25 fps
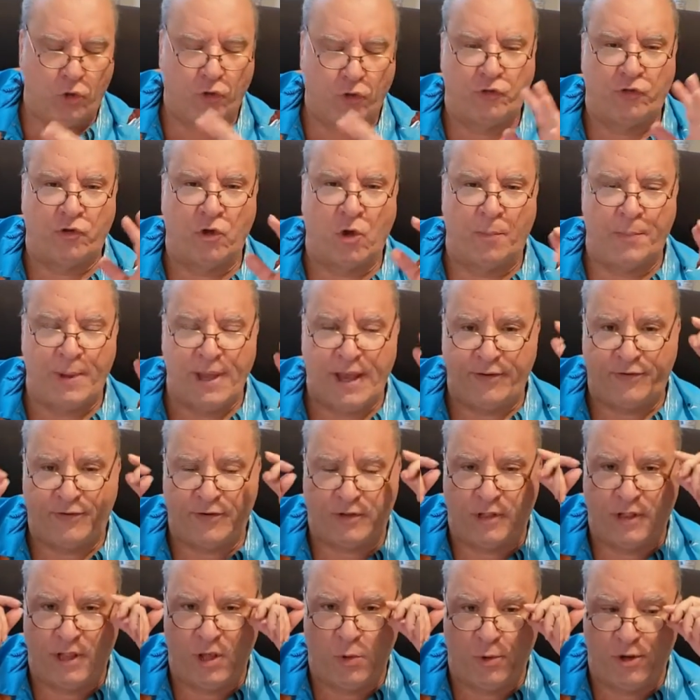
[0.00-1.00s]
So
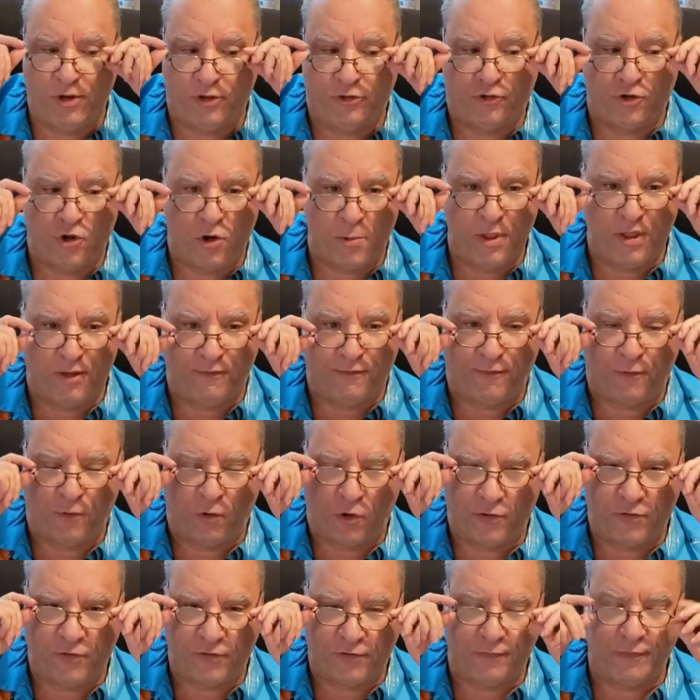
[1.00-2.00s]
basically, we determine the
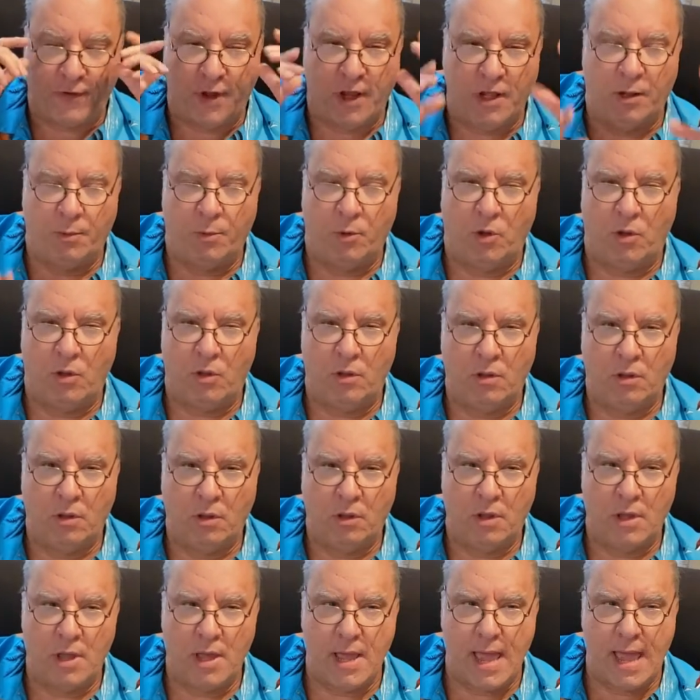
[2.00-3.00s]
forces available,
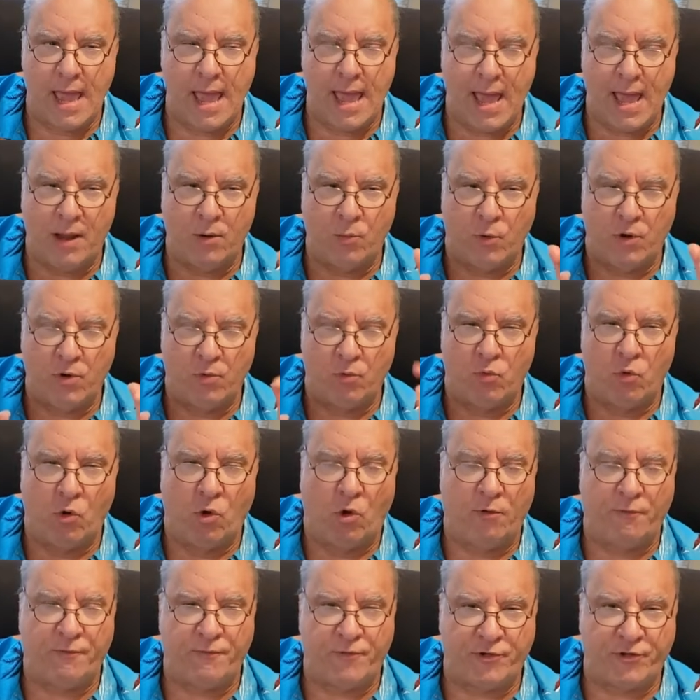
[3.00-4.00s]
and we
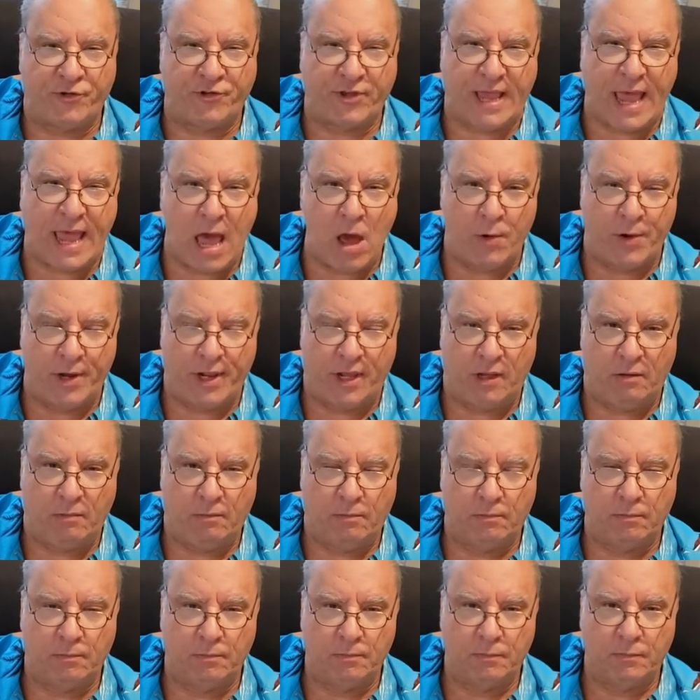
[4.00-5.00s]
roll for scouting.
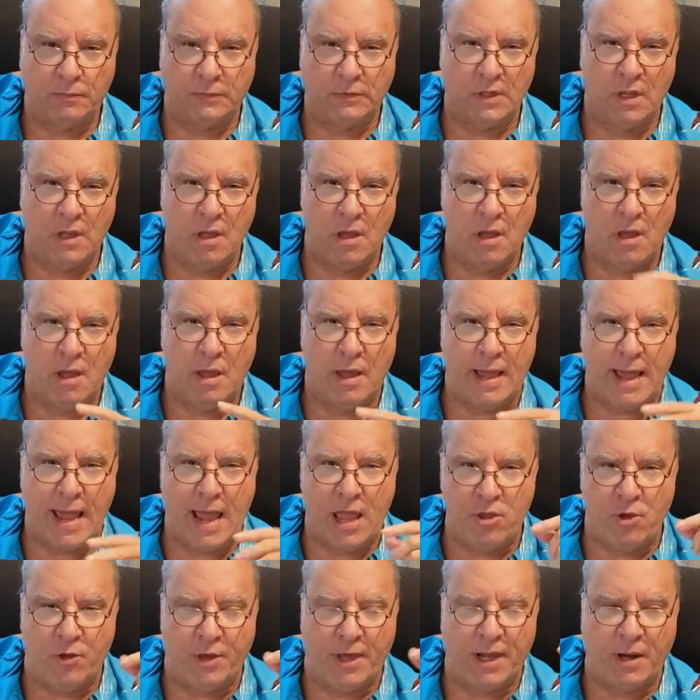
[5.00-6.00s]

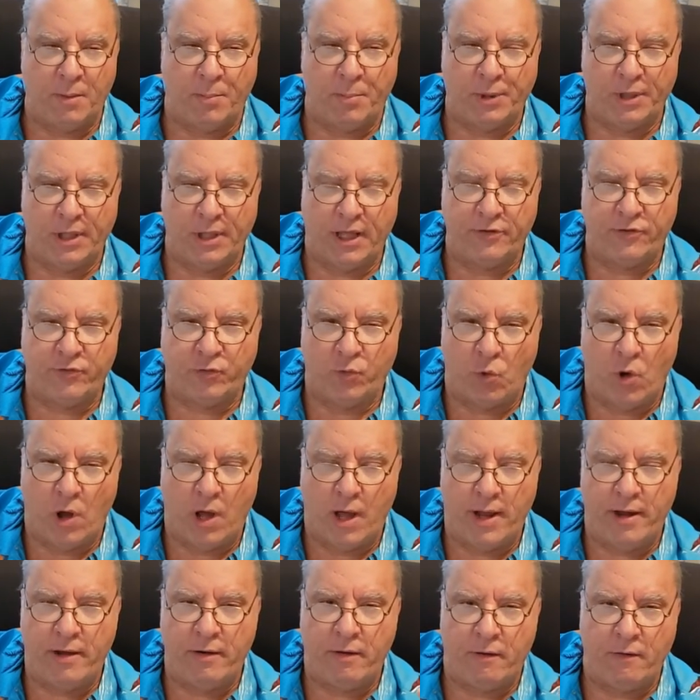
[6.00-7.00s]
And you get a
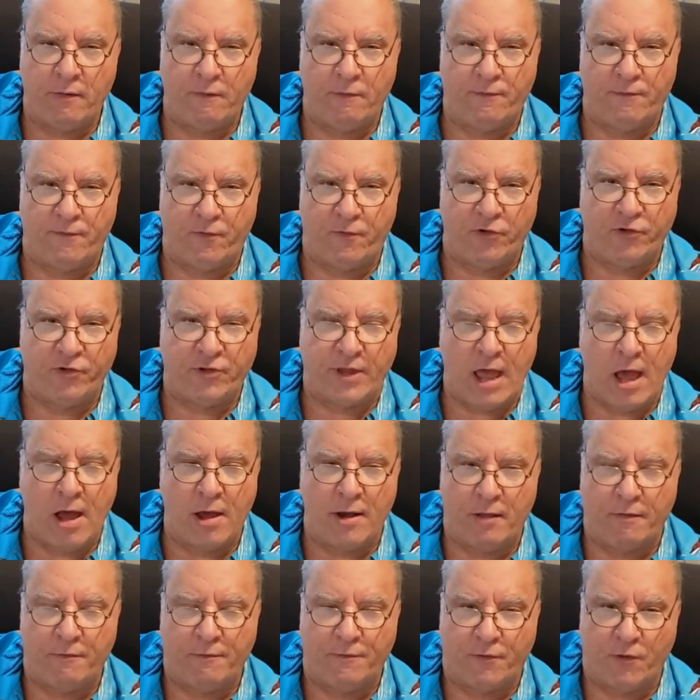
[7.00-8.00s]
+1 for
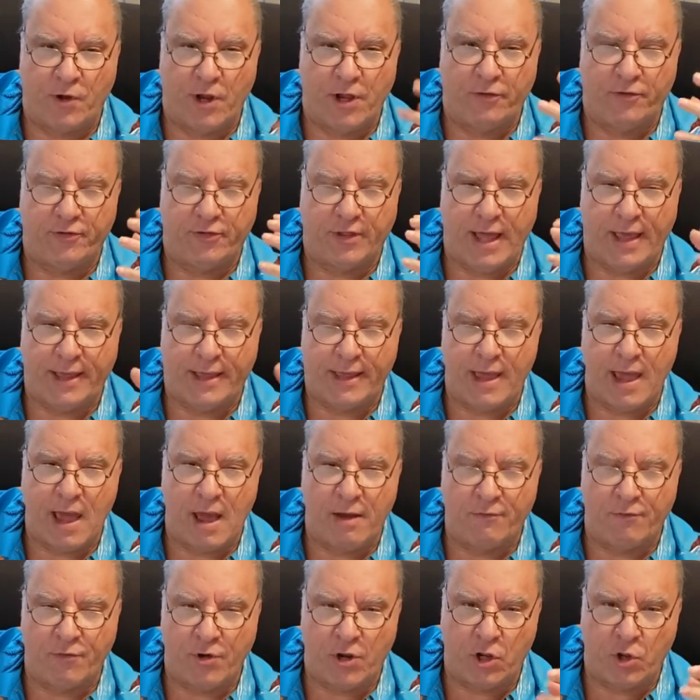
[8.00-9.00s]
scouting for each light
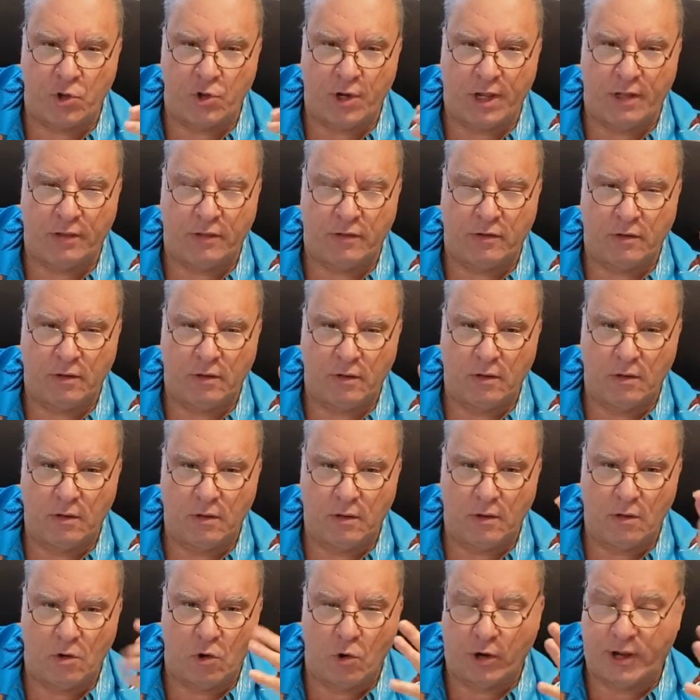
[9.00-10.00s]
cavalry unit
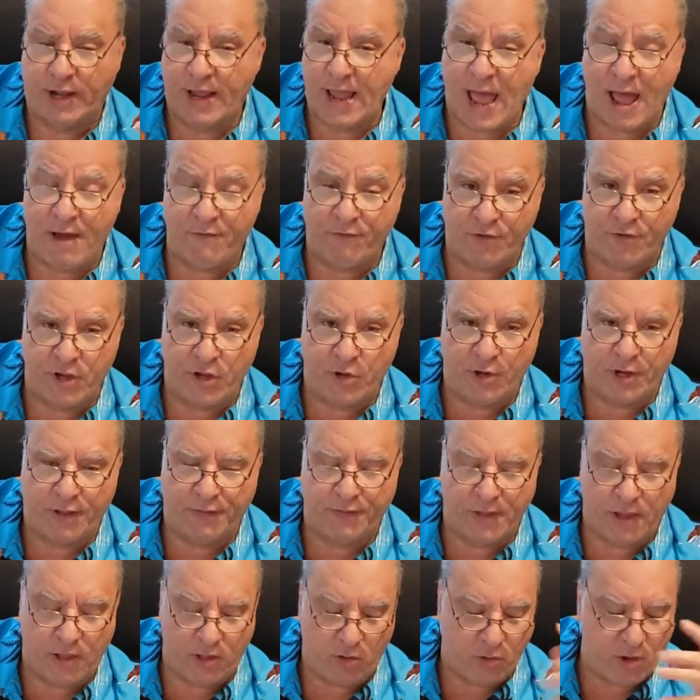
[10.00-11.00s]
or cavalry
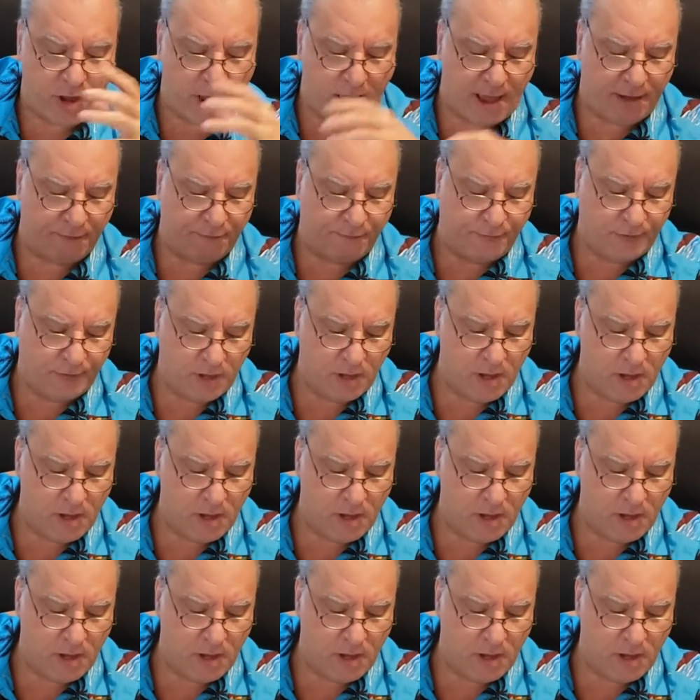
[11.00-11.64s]
unit that you have.